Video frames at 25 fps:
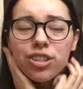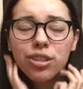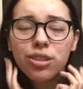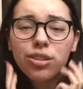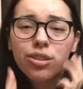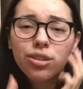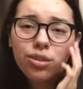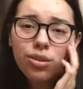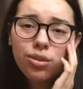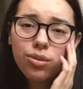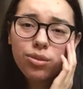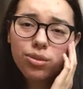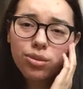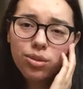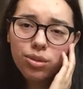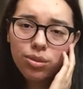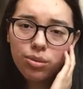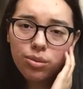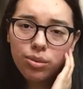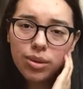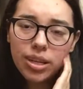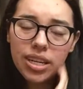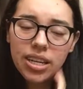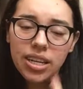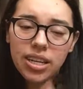It's so
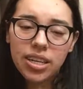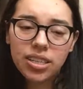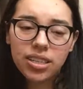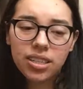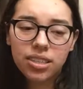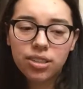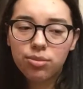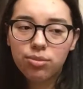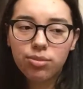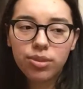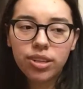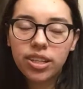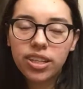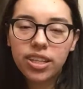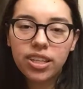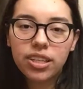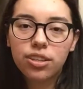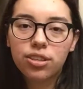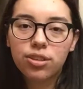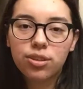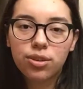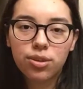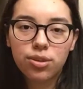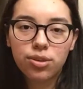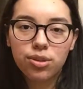sweet. It really
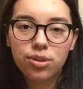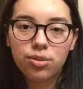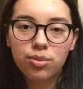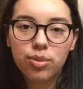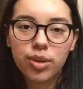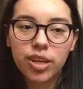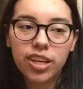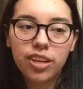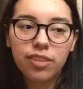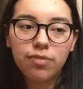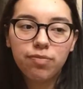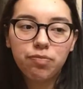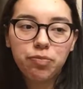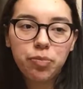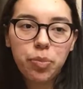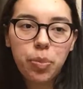is so sweet.